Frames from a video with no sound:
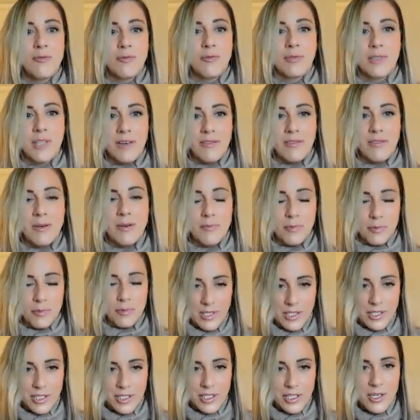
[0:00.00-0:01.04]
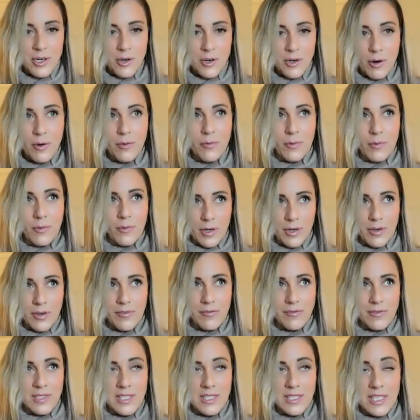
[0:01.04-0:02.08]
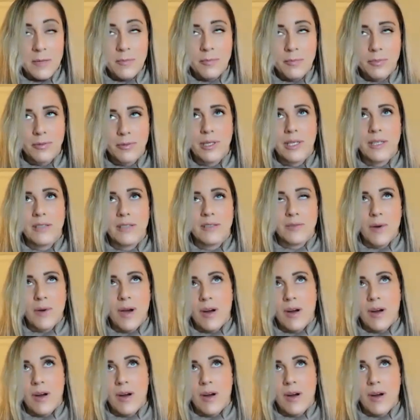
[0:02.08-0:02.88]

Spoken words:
you live and preach in your work deeply as